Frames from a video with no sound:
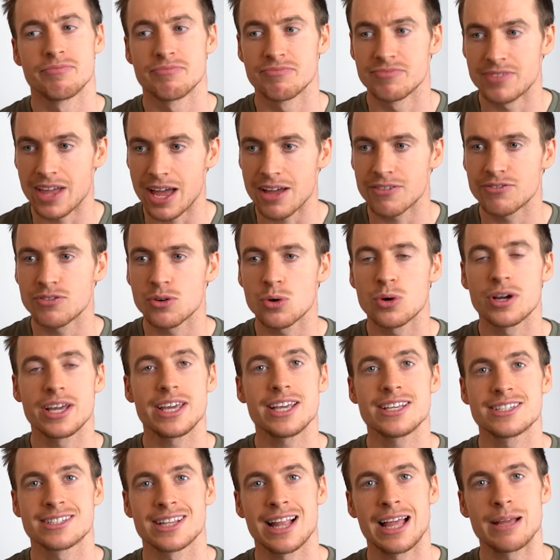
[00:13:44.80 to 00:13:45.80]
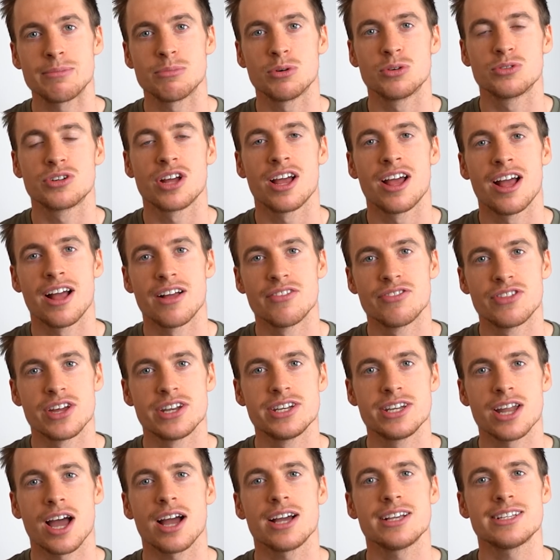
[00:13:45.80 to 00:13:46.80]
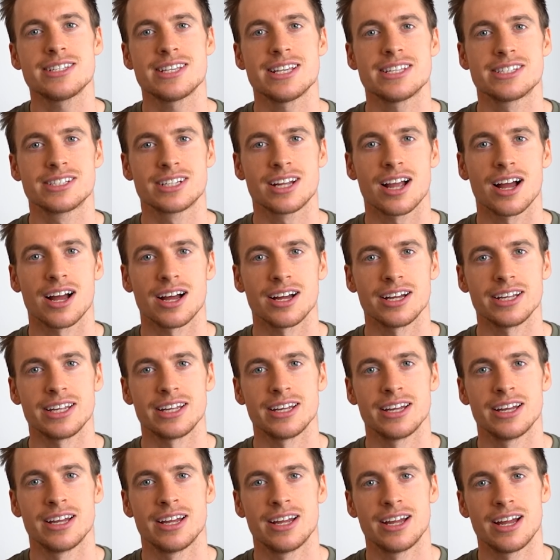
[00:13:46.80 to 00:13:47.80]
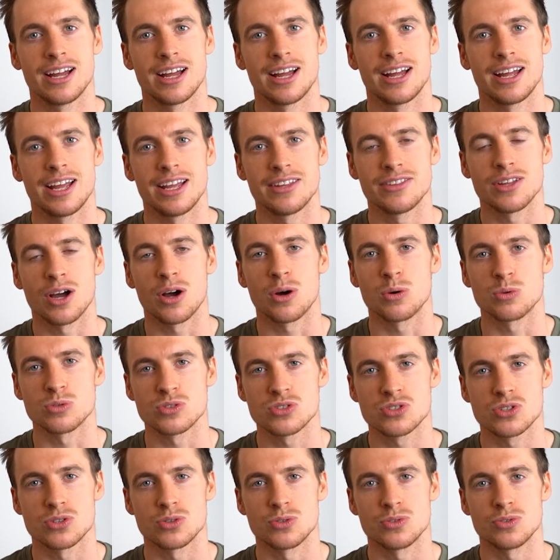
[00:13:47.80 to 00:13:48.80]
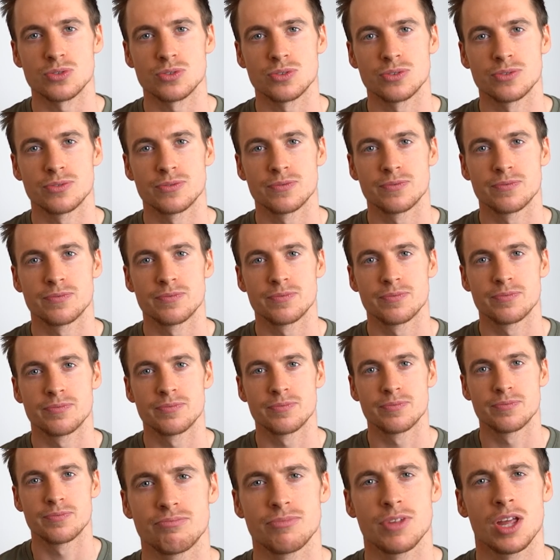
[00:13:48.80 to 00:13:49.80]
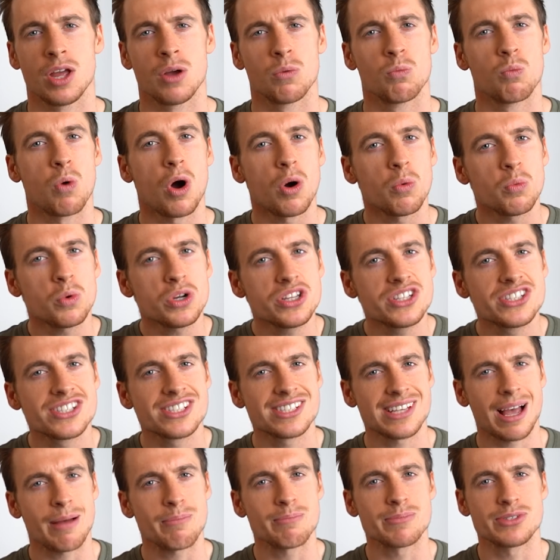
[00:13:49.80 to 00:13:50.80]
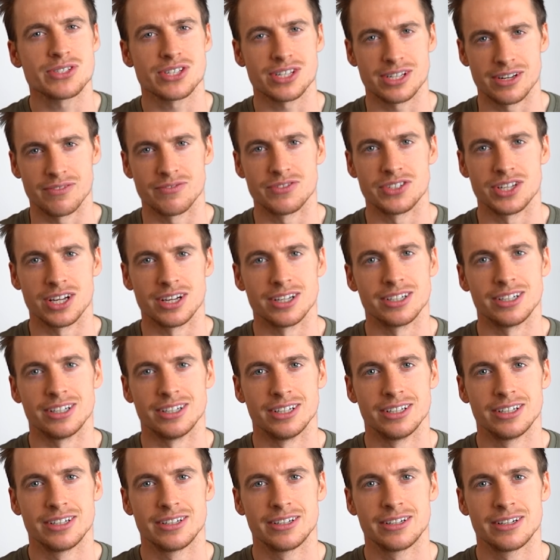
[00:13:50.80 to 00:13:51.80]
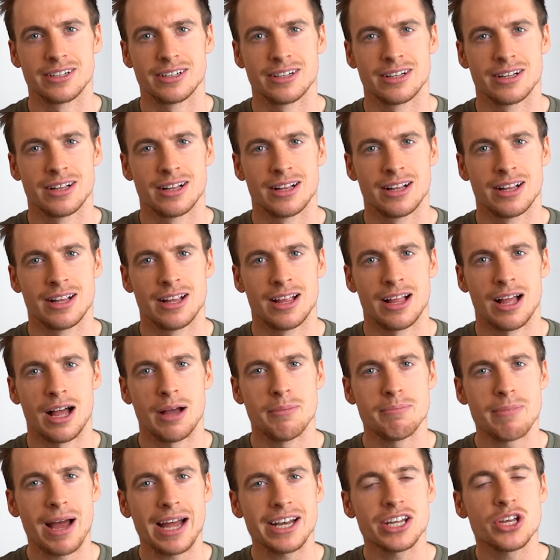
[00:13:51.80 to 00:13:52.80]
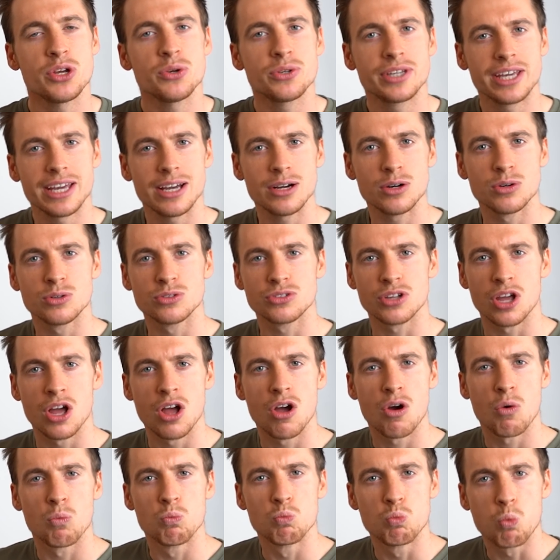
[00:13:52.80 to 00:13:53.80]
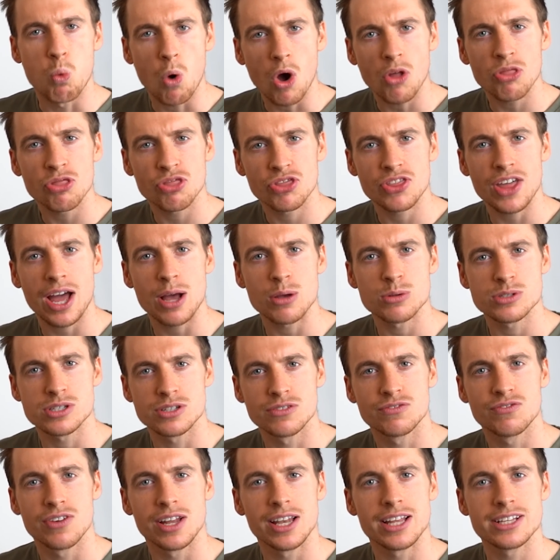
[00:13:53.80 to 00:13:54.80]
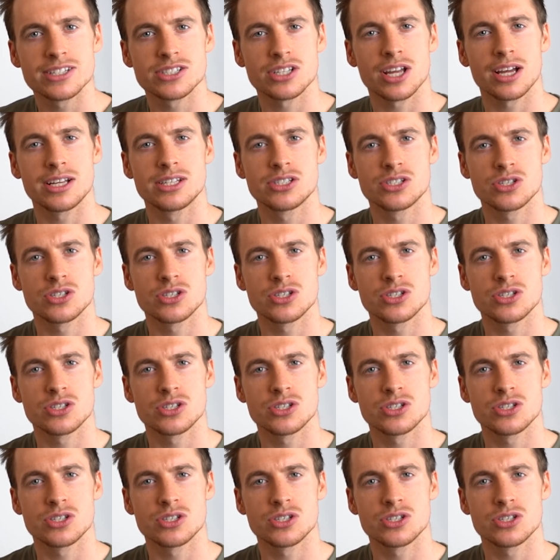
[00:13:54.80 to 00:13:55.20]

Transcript: Therefore, he is labelled the nicest guy in the whole school. What would Samson have done? A man who killed 1,000 Philistine